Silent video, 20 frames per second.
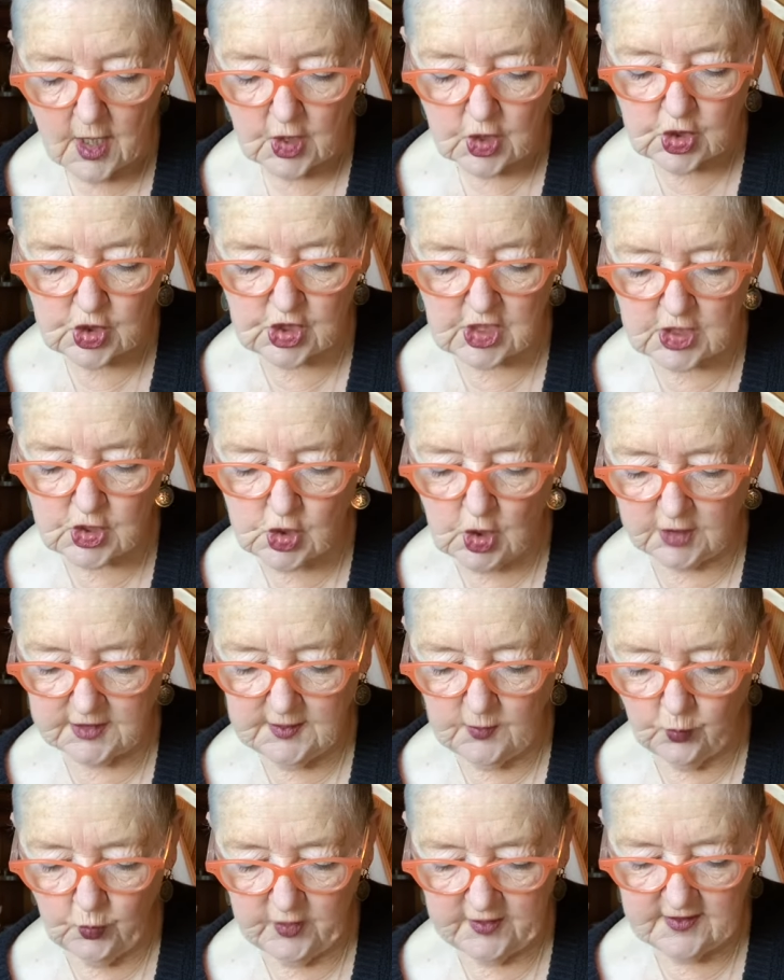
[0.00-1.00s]
She told
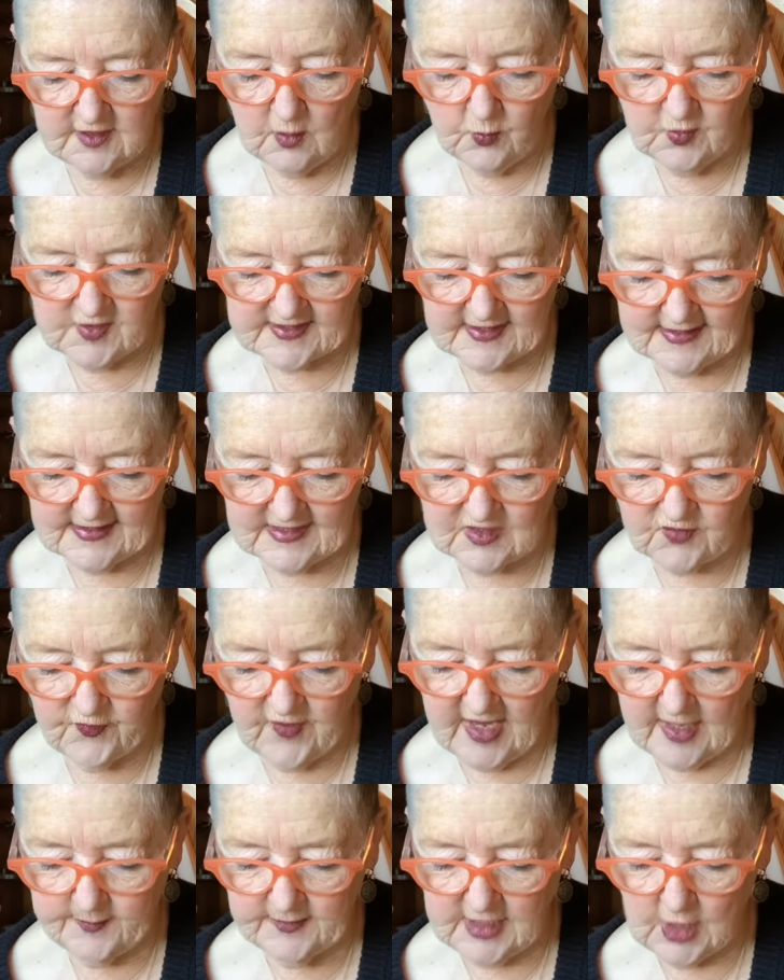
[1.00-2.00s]
them William was at his
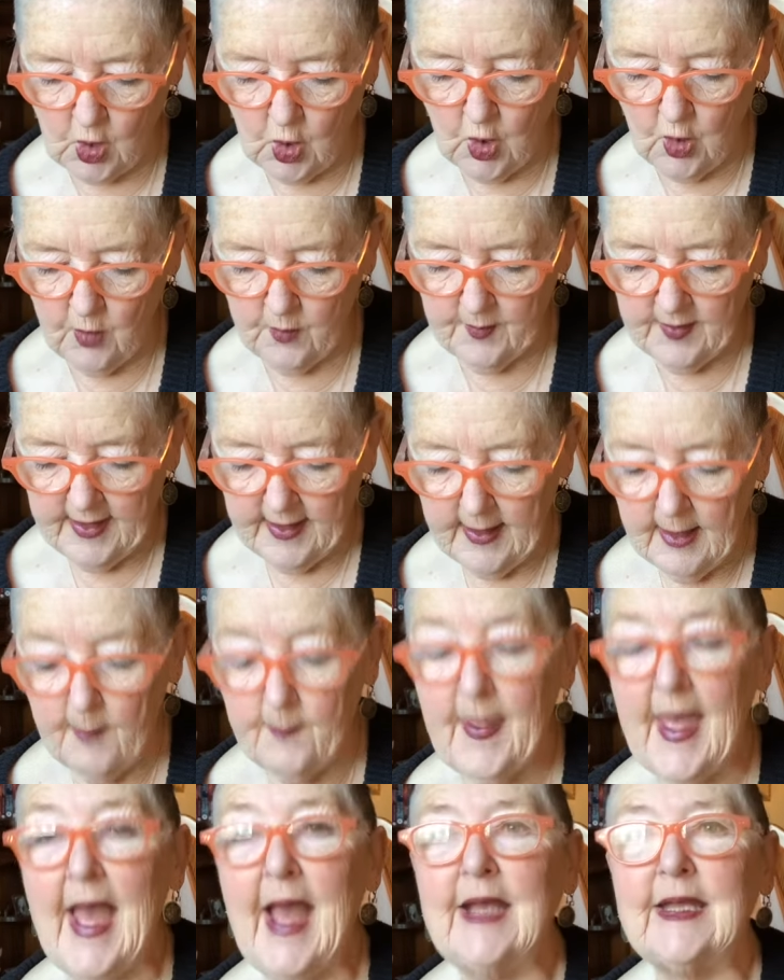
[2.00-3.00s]
family home
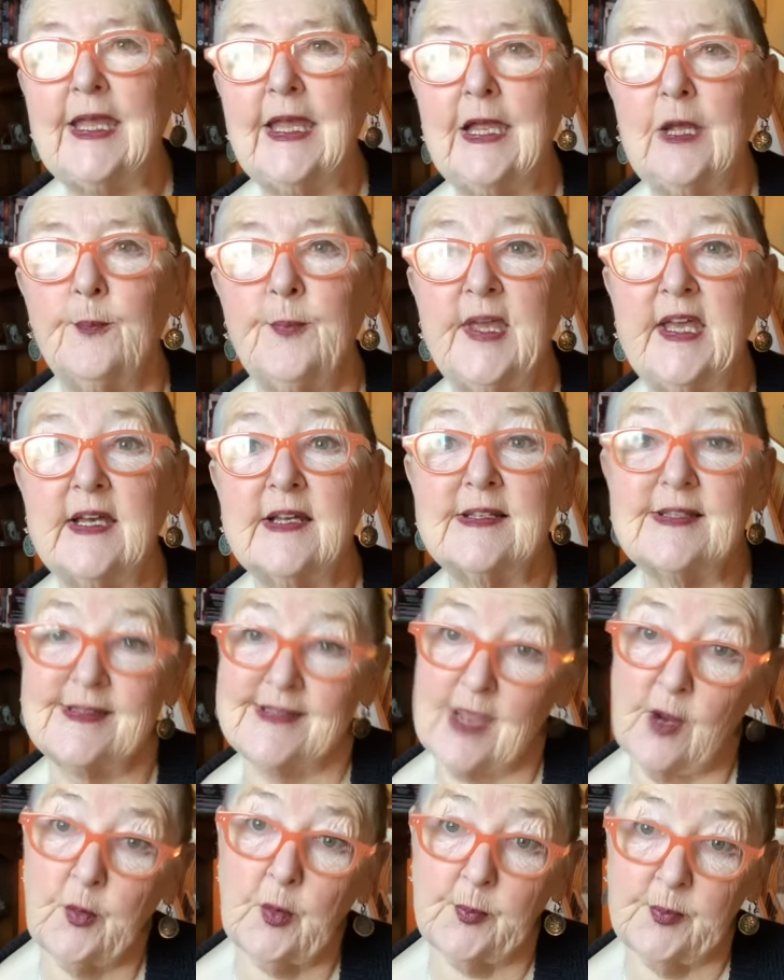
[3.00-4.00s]
packing because
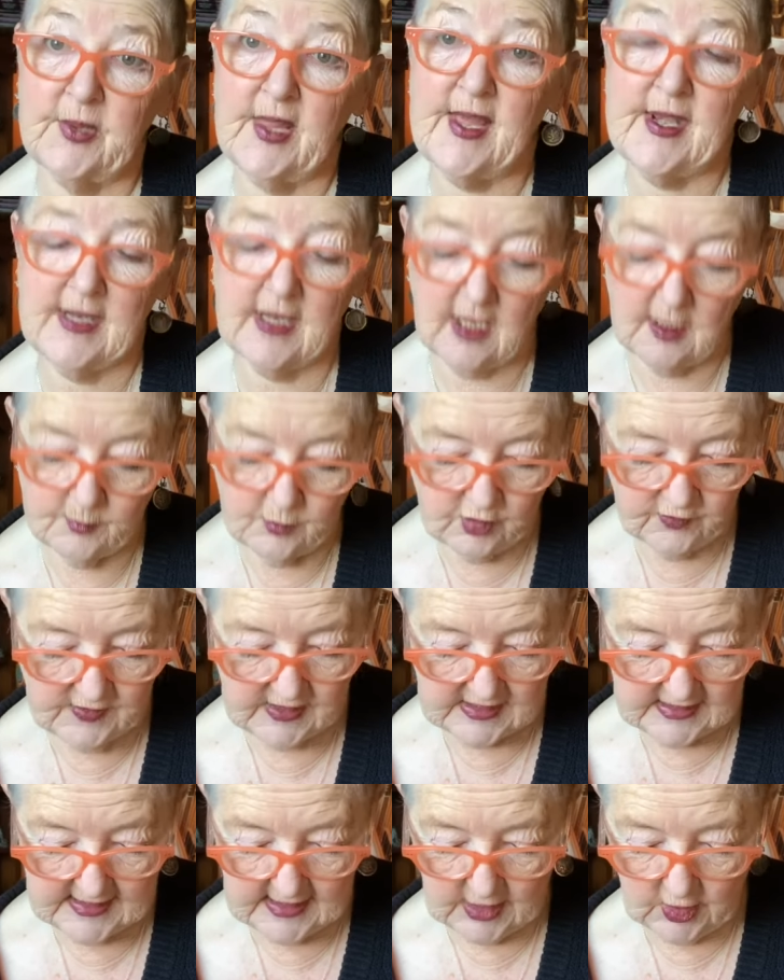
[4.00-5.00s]
they were planning on
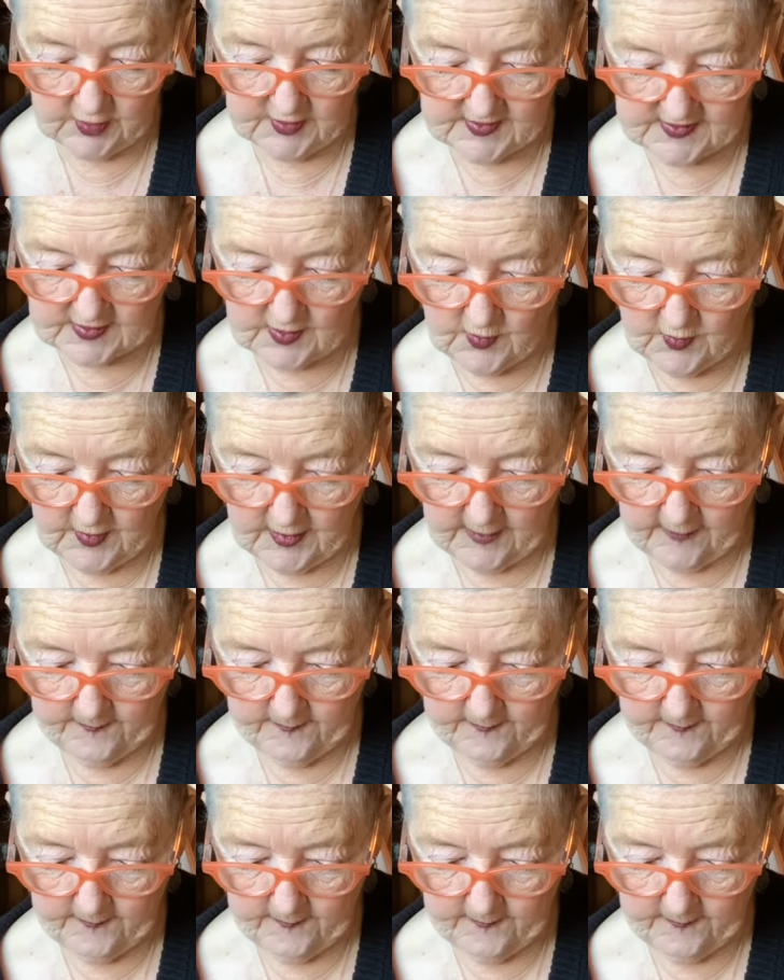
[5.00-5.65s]
moving to Arizona.